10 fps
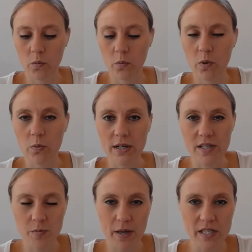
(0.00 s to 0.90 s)
we want to
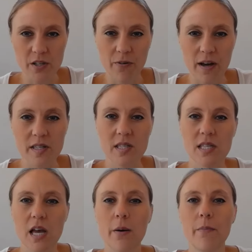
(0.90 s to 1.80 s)
specify
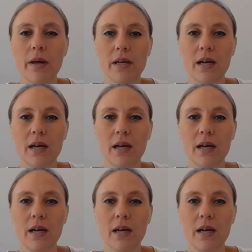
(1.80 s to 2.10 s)
some